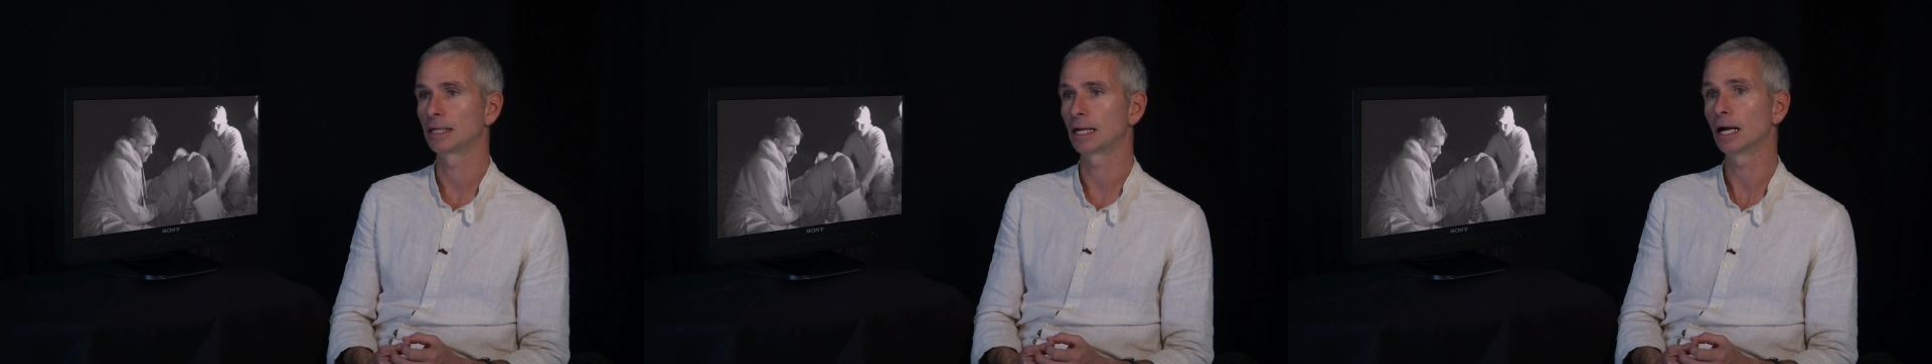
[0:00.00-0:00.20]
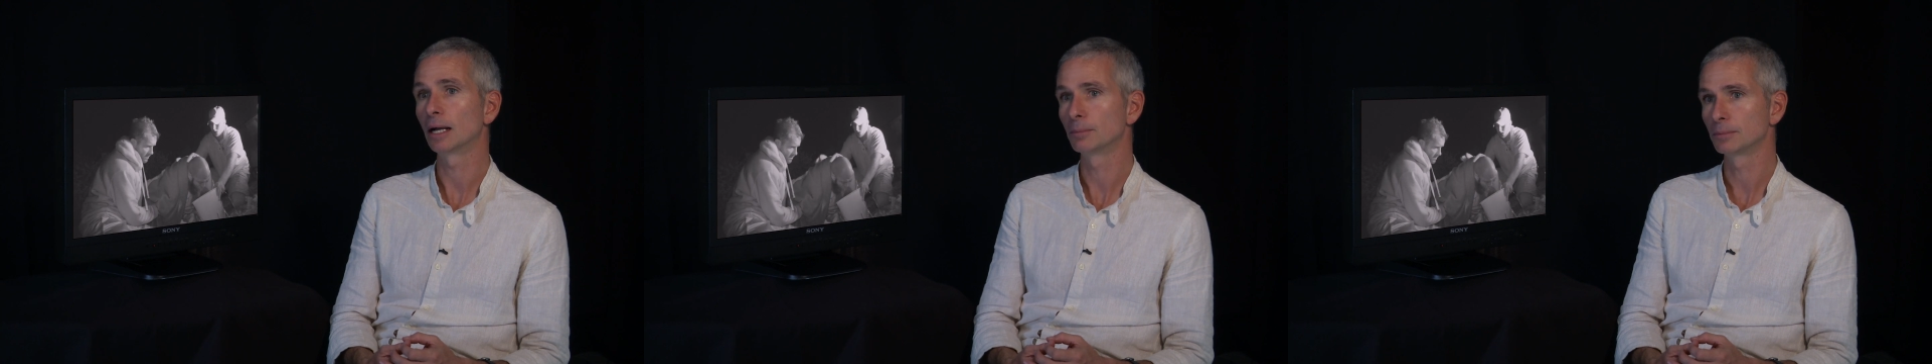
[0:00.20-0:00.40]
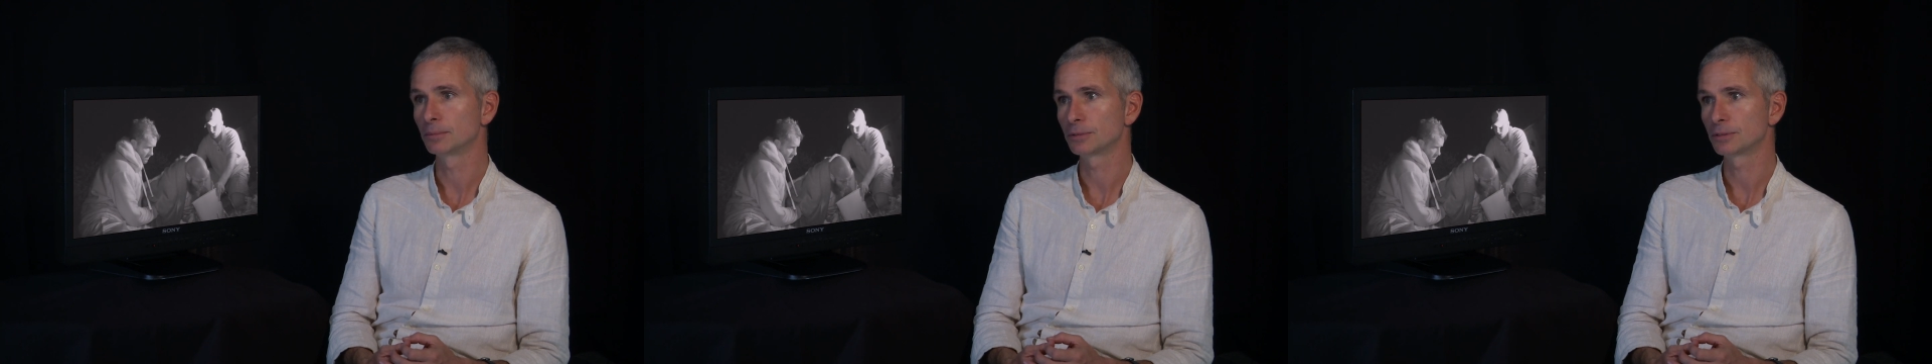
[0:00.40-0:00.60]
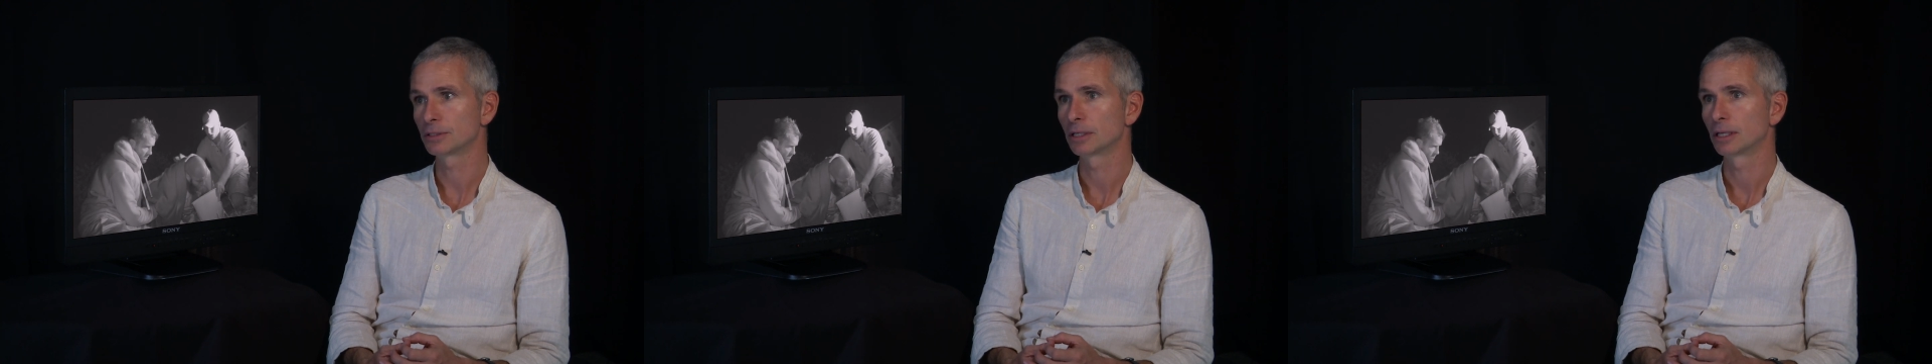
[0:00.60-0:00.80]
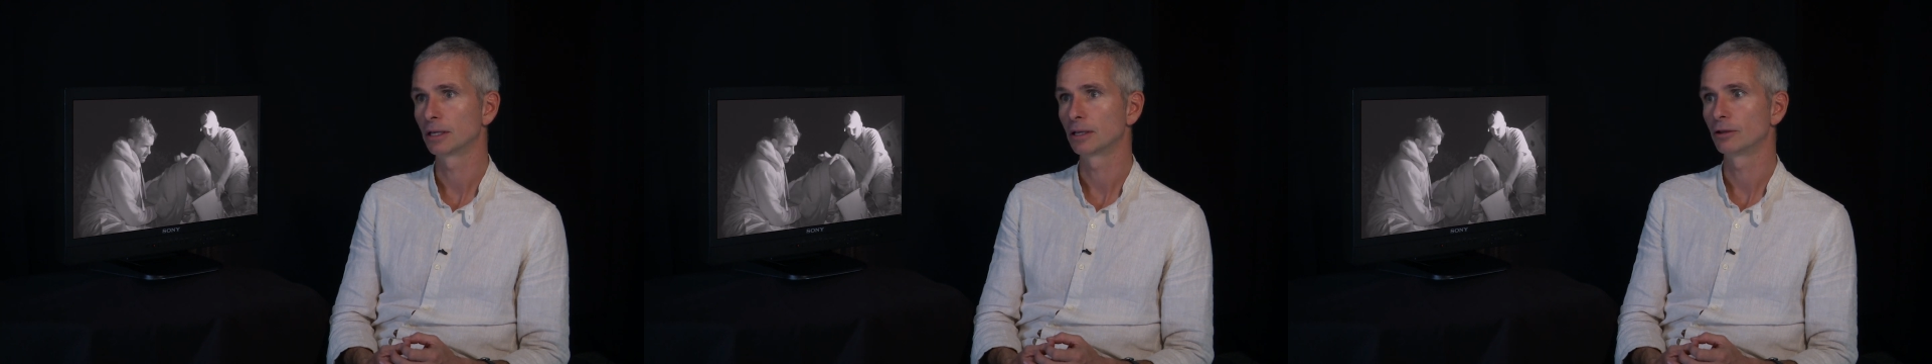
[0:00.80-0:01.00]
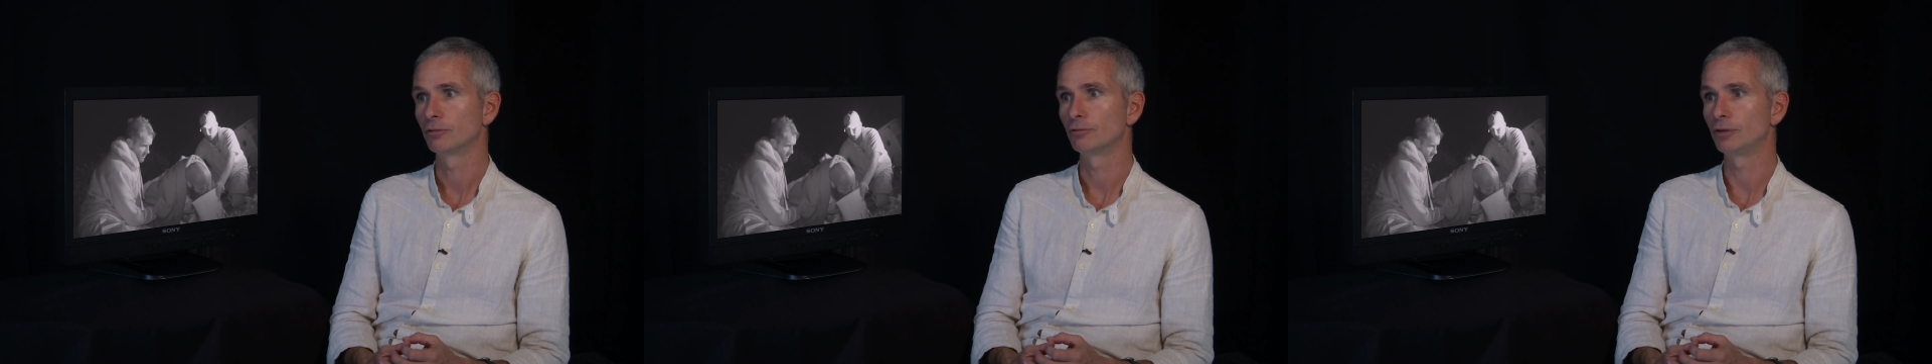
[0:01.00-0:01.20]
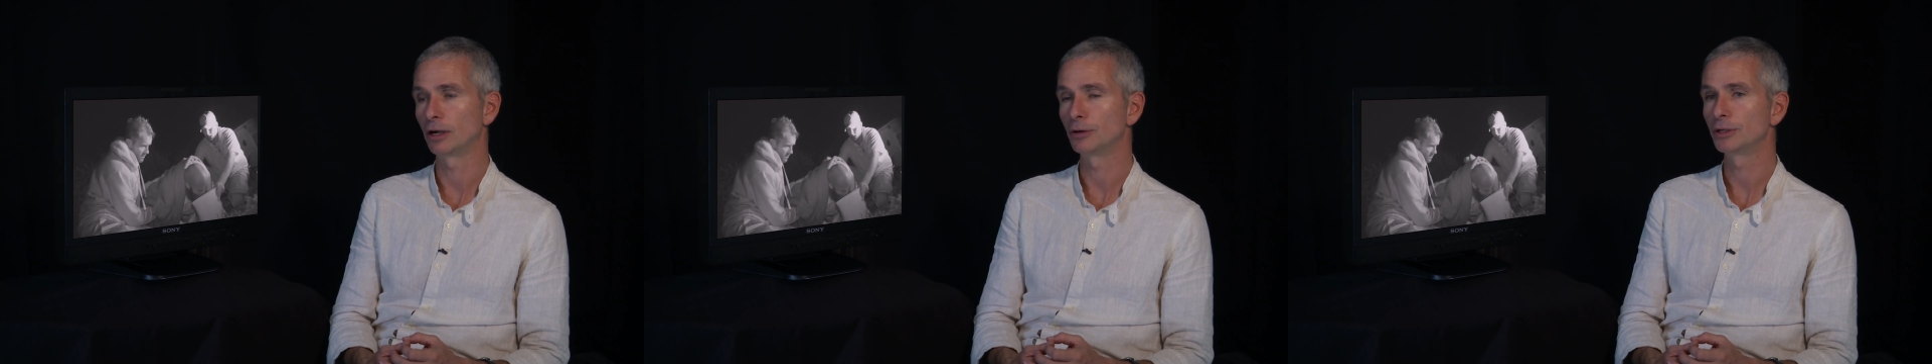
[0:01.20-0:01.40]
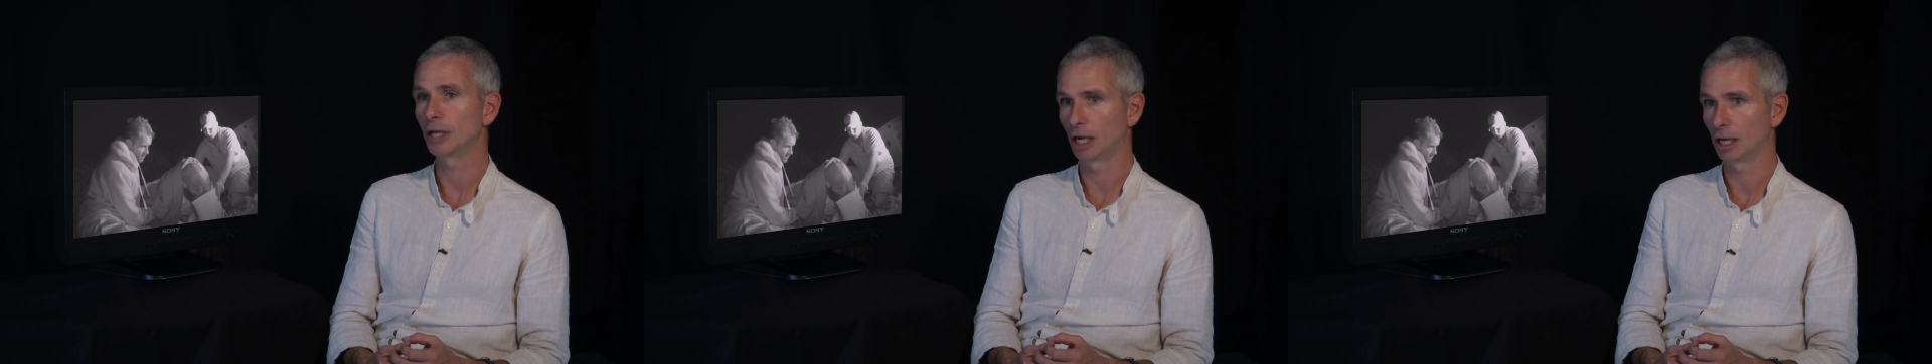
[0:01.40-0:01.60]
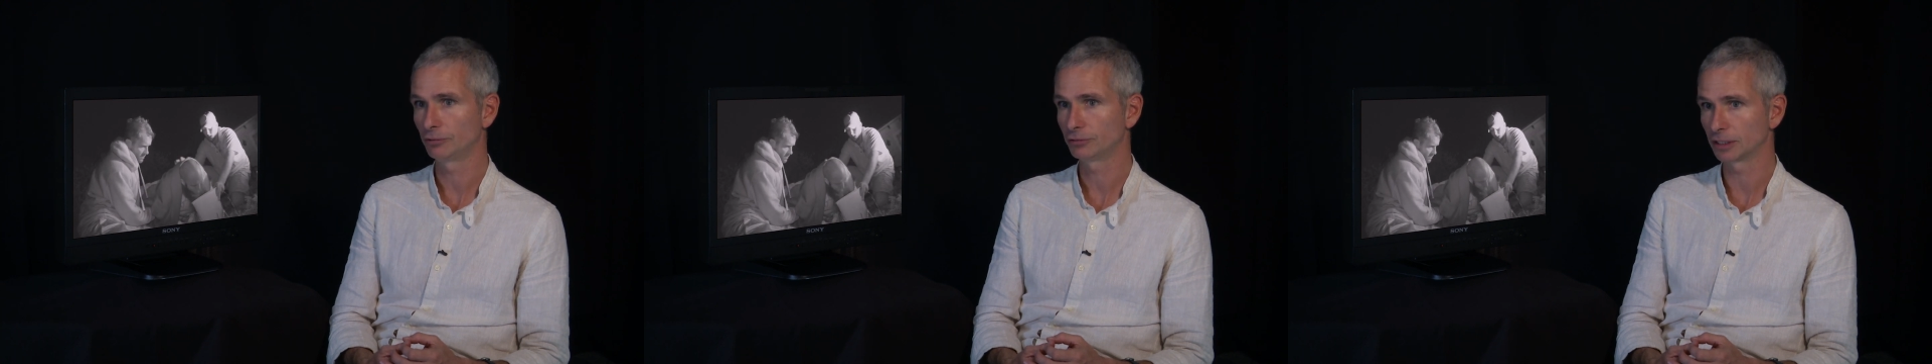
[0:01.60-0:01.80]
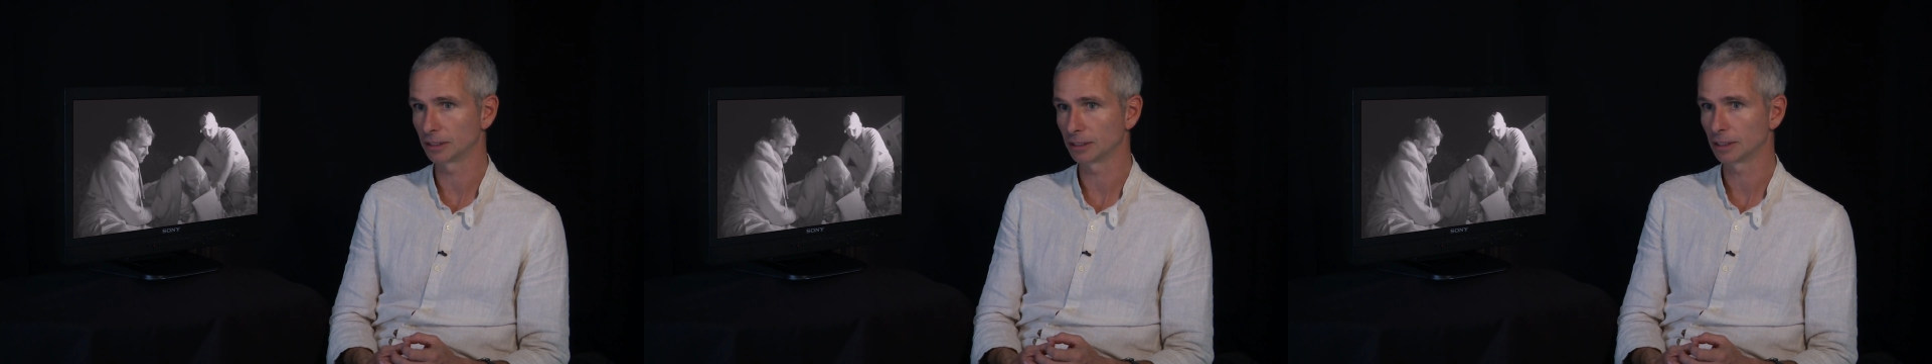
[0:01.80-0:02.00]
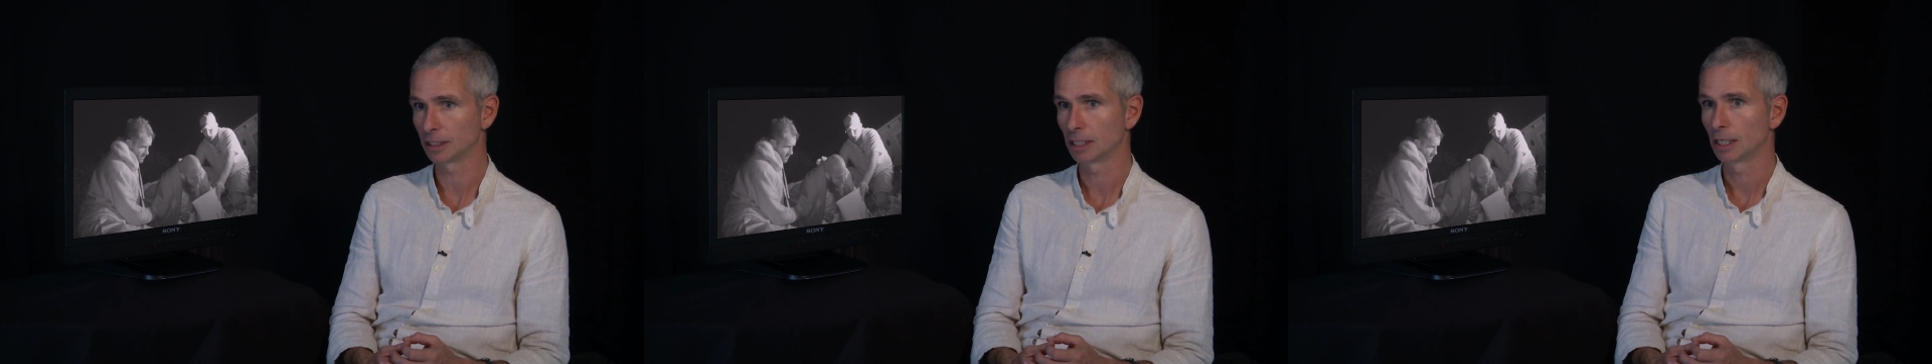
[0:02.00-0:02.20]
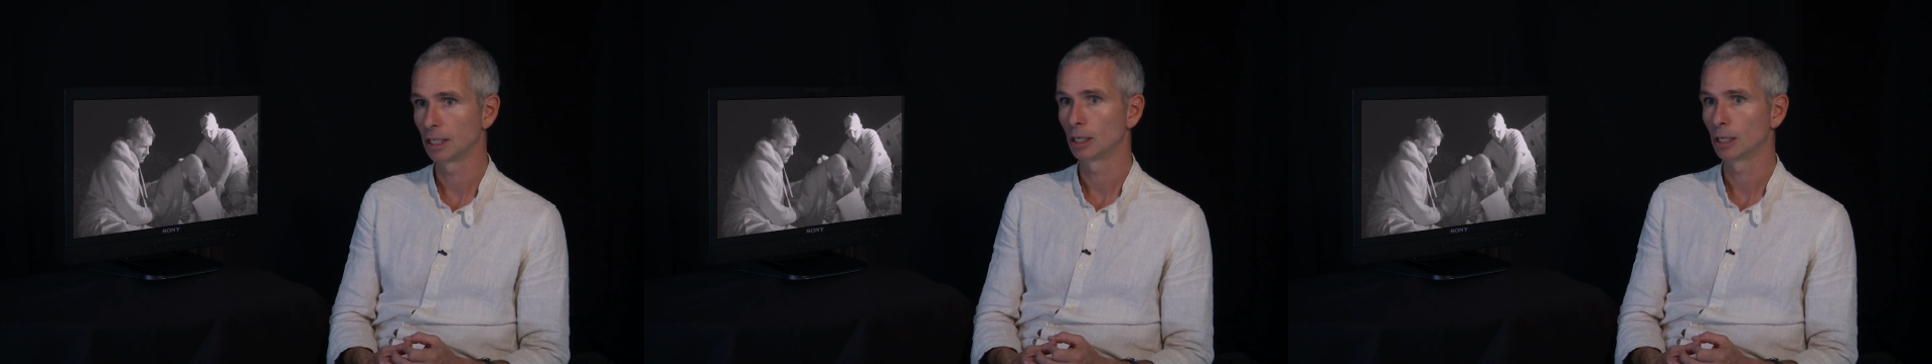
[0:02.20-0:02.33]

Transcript: comes very often